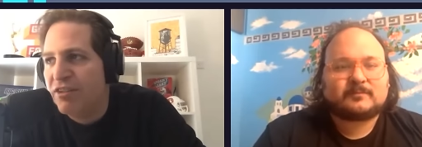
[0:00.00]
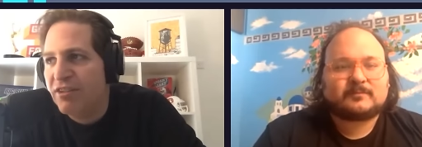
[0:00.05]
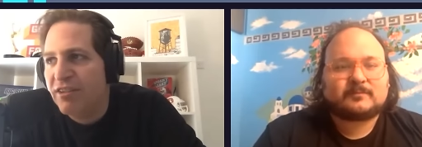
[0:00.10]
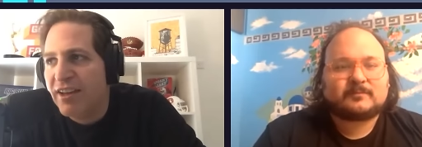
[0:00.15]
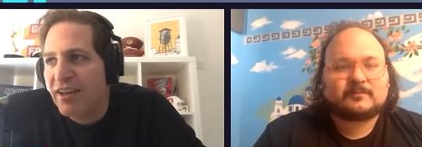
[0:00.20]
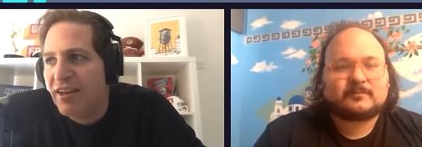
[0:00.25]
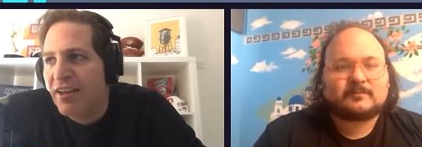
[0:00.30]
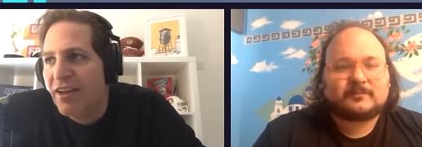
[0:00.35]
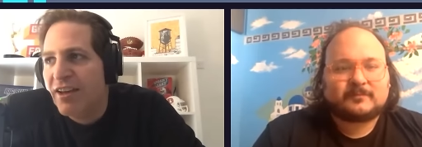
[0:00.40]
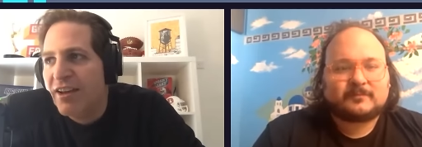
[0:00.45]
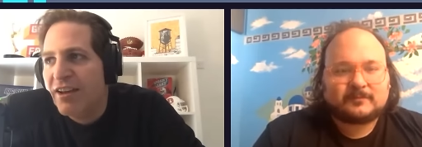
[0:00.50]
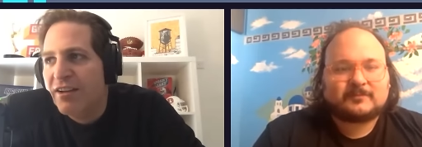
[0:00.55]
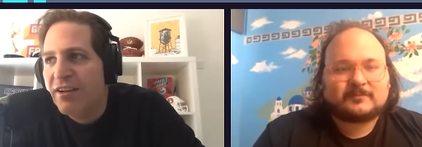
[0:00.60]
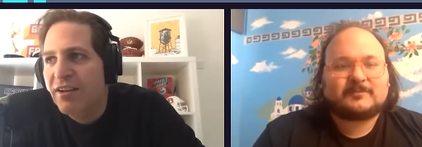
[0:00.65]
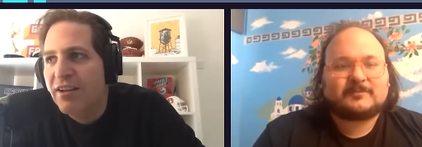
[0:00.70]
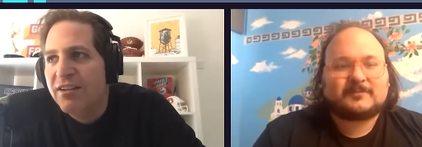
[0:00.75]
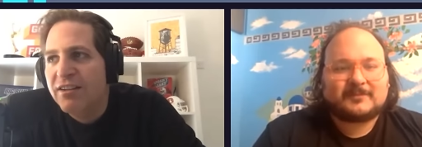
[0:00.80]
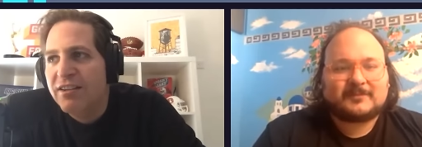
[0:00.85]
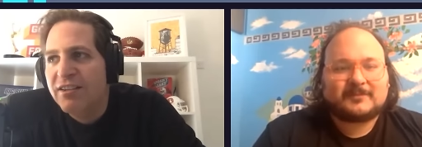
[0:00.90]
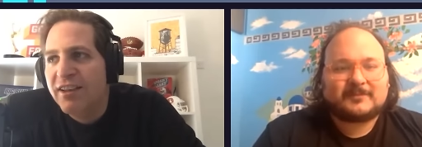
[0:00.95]
Speaker 1: She's like,
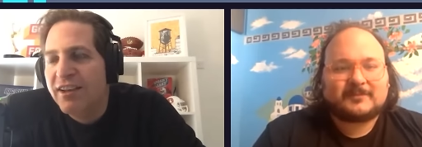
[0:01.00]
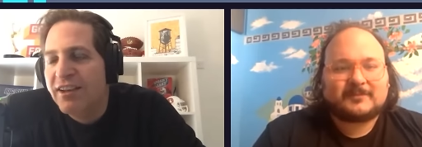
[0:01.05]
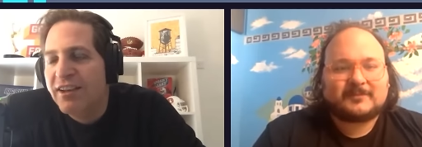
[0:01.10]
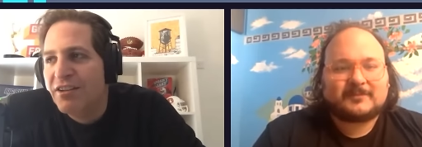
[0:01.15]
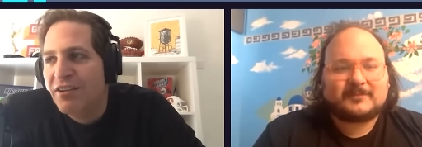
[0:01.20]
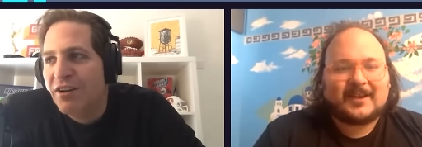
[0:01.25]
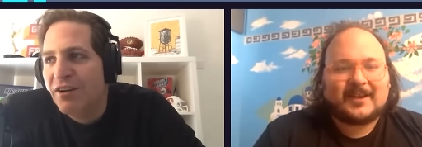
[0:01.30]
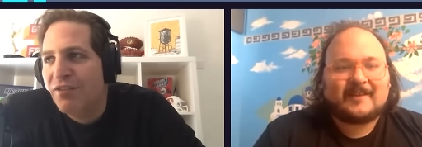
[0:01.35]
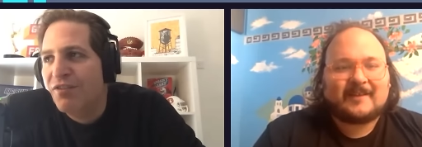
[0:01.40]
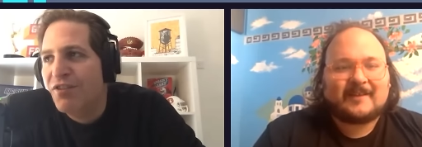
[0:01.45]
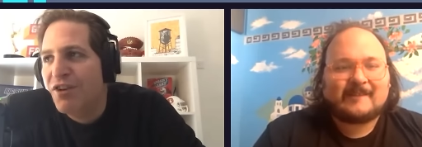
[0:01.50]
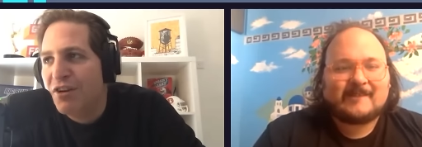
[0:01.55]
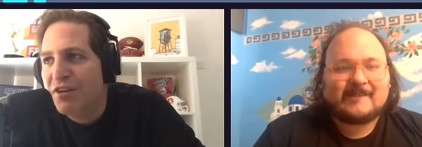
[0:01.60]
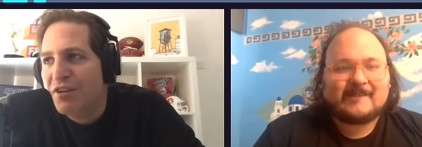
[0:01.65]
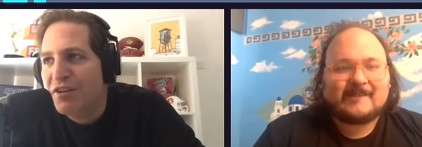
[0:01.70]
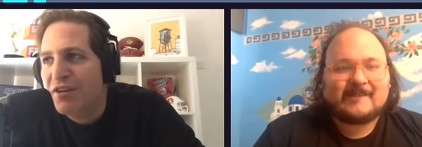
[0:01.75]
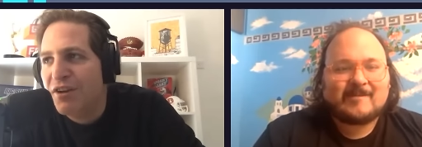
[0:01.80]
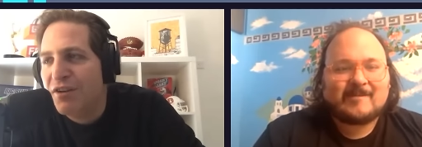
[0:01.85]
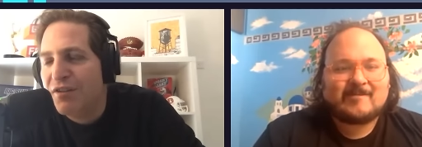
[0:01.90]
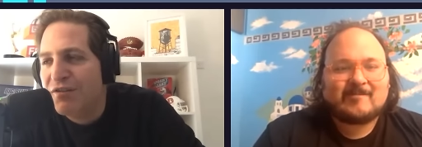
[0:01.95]

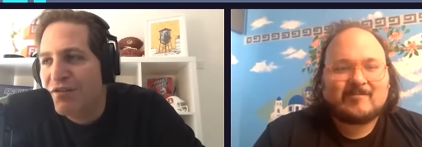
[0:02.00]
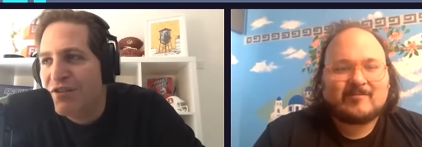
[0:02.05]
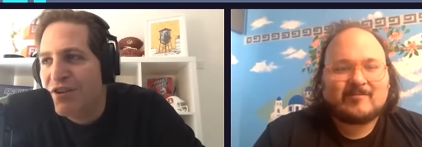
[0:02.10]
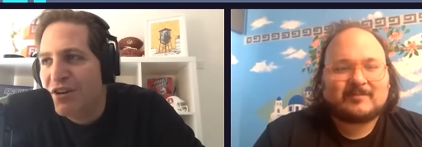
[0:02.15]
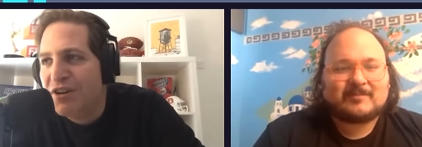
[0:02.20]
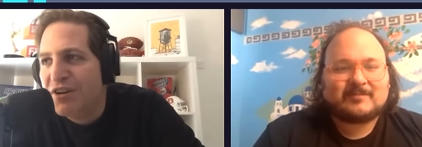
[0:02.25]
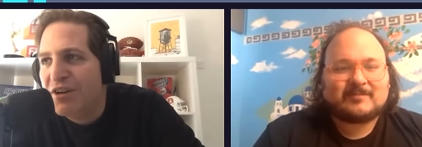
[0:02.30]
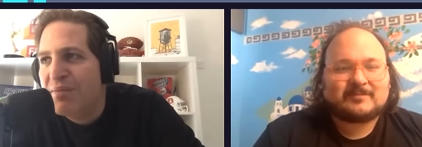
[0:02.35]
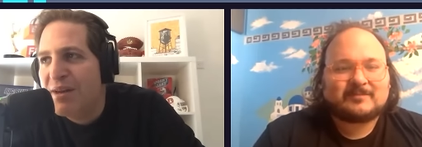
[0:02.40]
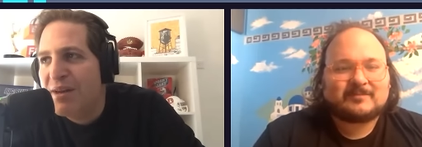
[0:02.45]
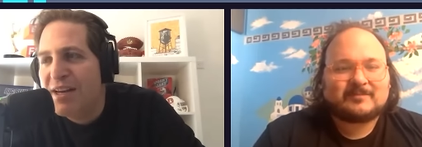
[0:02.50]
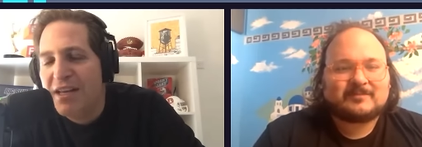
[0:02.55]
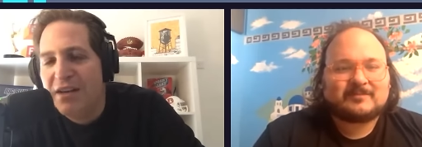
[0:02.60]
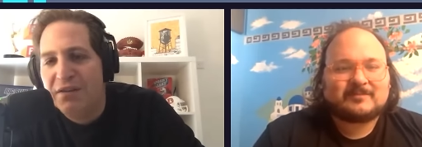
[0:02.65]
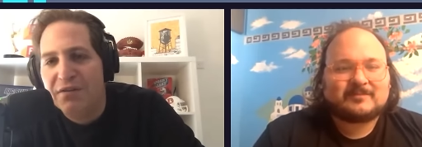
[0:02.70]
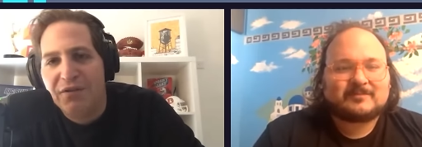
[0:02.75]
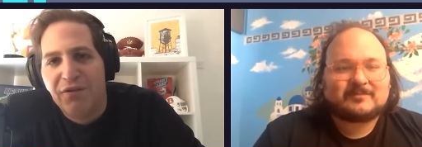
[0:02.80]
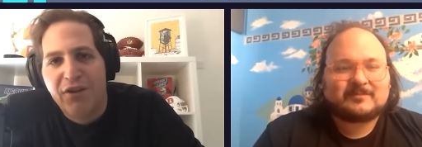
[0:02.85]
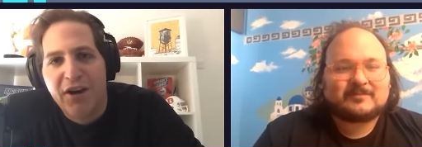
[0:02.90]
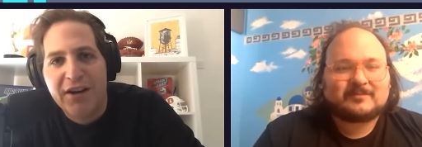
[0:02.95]
your
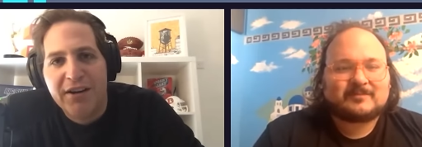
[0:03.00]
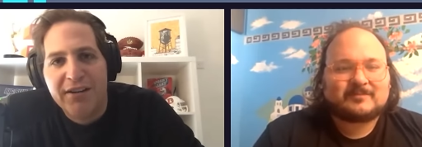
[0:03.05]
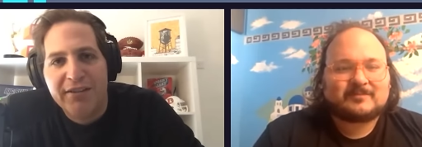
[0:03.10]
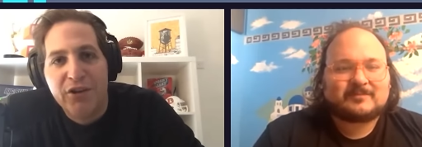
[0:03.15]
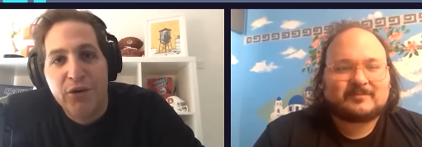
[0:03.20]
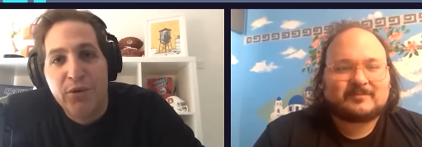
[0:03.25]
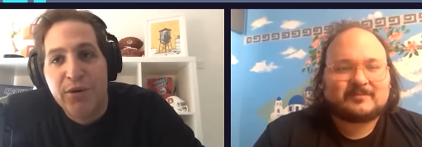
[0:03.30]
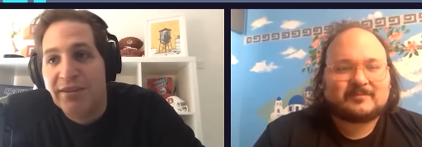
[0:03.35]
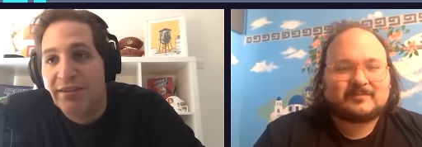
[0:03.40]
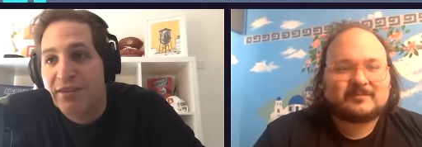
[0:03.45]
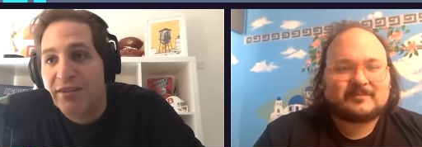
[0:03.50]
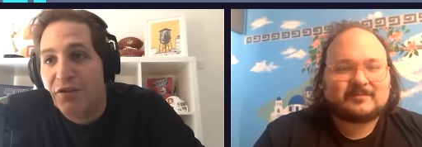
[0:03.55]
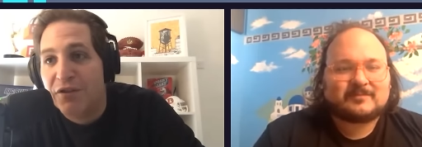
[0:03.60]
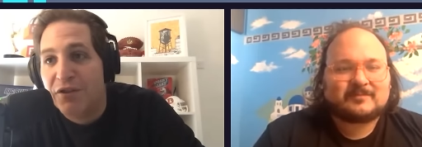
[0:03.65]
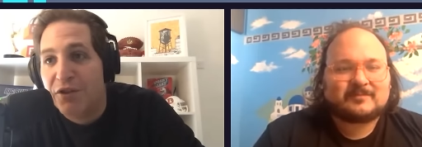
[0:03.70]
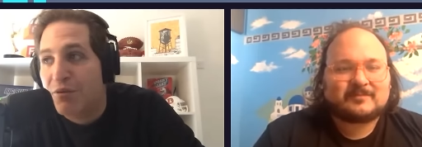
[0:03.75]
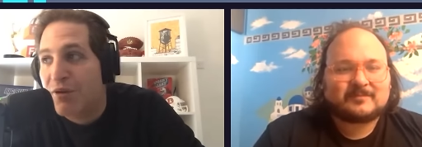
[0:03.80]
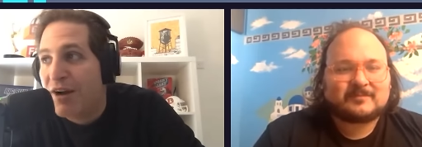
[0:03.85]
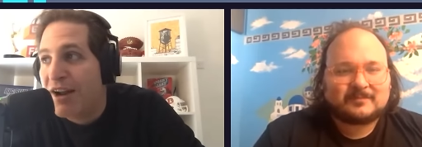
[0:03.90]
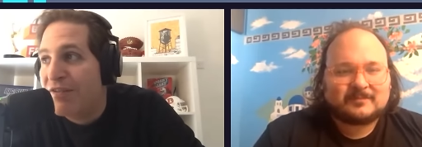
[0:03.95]
comedian friend is doing stuff
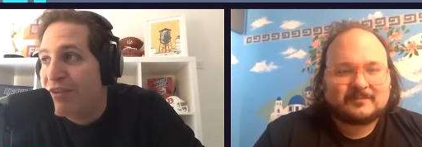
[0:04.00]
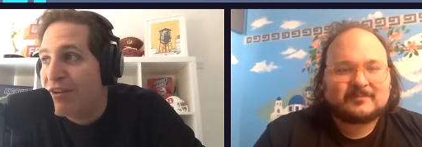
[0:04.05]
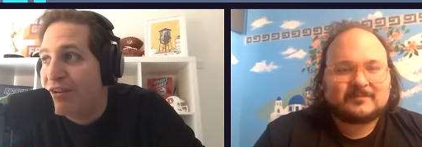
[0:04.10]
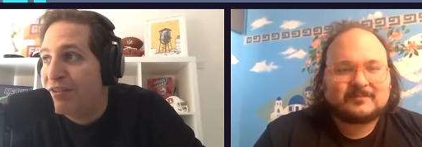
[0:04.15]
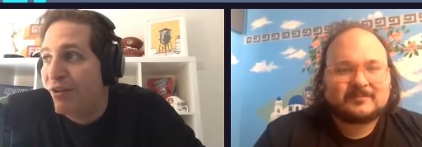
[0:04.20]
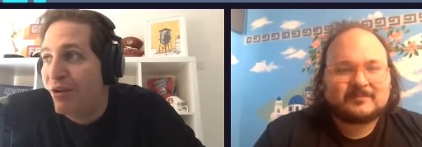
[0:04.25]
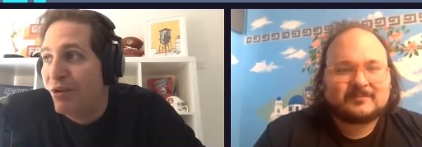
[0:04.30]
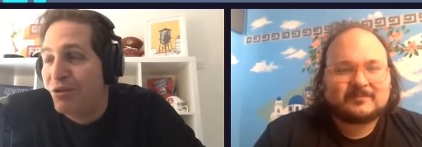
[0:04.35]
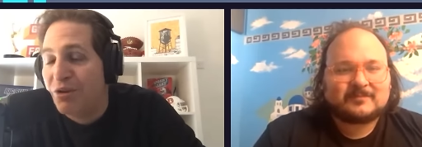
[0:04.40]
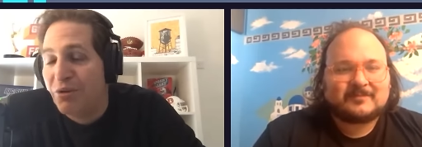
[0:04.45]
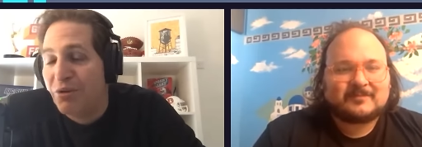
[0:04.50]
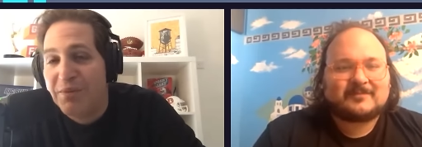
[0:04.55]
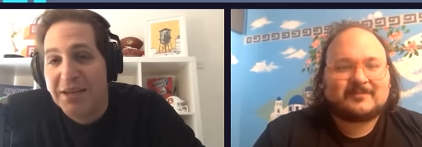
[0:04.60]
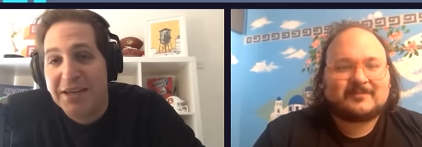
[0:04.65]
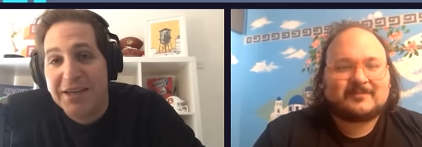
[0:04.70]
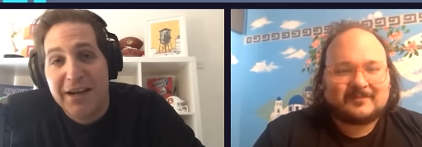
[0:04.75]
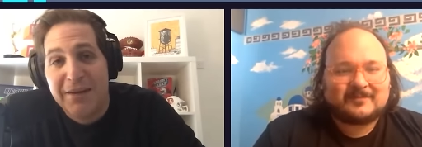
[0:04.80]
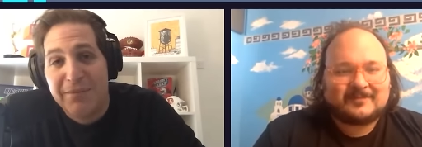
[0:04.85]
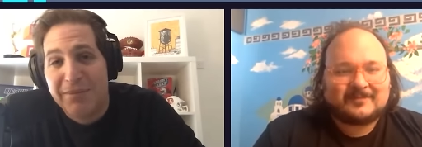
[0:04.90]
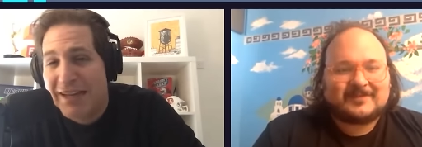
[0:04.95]
for the Ravens social
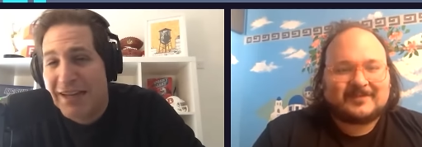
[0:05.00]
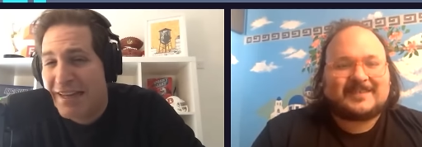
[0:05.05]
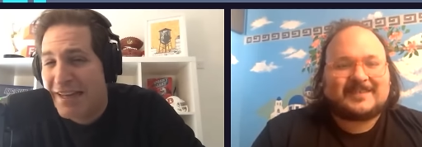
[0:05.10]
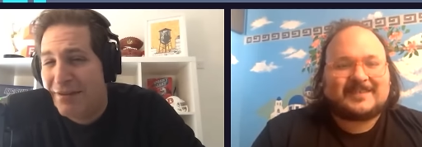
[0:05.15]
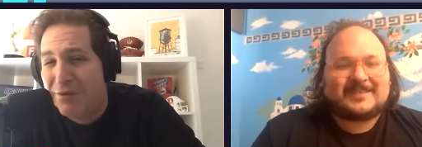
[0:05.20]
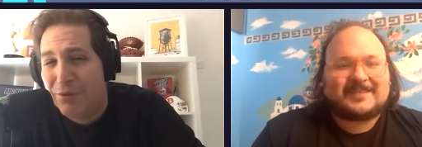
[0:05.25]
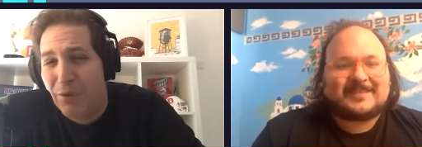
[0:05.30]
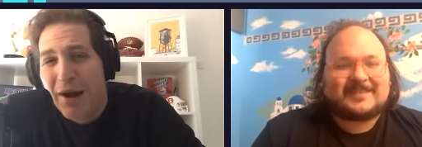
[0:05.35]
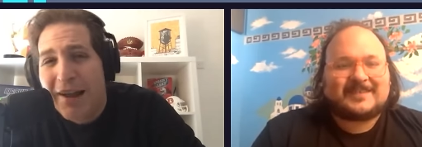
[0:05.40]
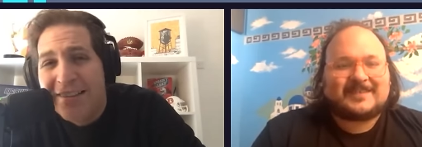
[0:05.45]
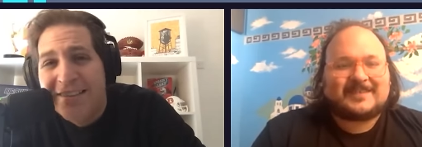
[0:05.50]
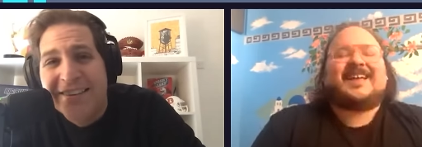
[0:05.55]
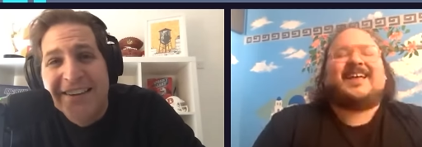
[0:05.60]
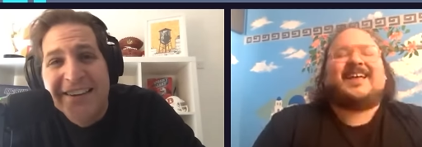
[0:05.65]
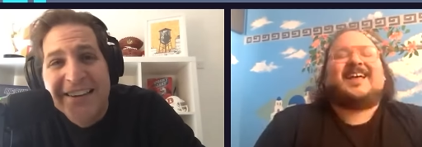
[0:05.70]
media. I'm like, he's what?